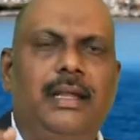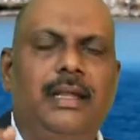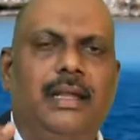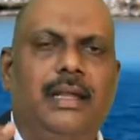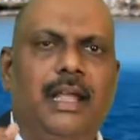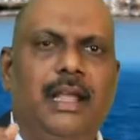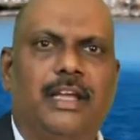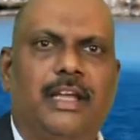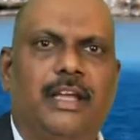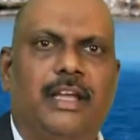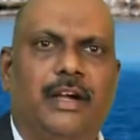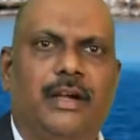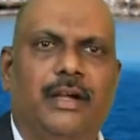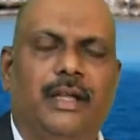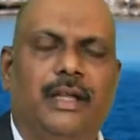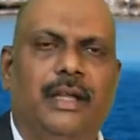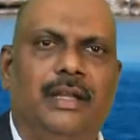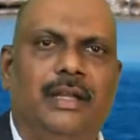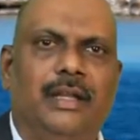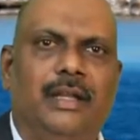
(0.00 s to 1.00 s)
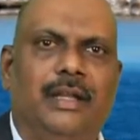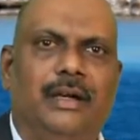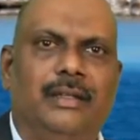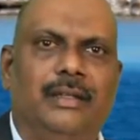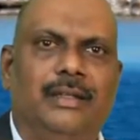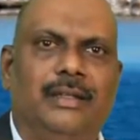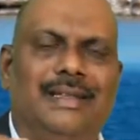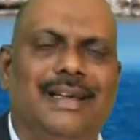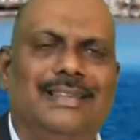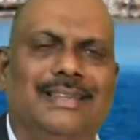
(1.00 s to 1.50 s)
Lake in the
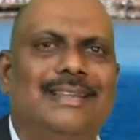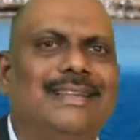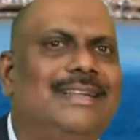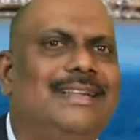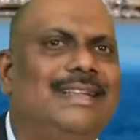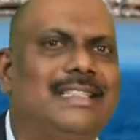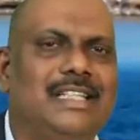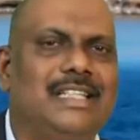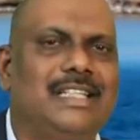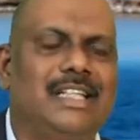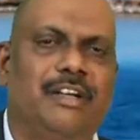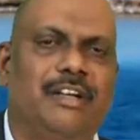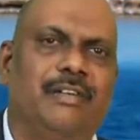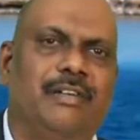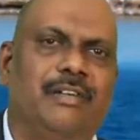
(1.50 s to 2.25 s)
Gadag district of